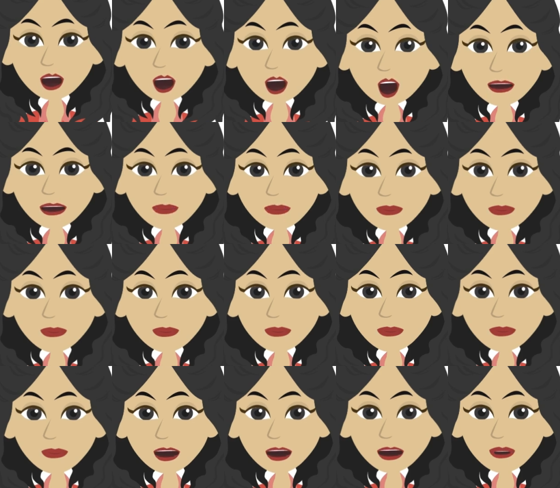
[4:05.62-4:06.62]
on it
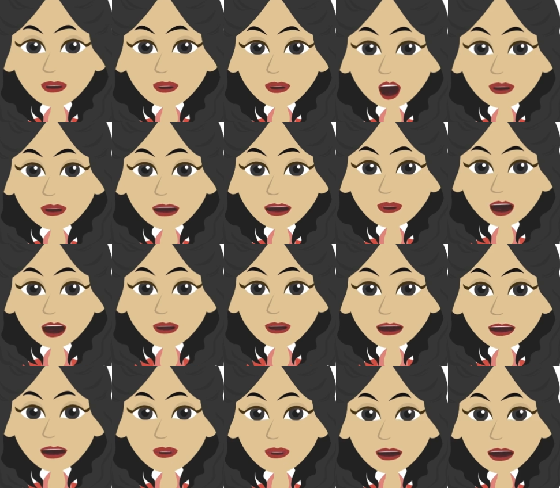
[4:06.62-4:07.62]
and the top of the
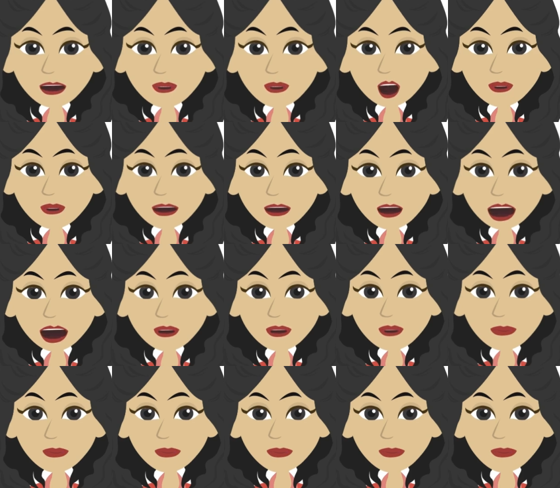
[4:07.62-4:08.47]
water starts to heat up,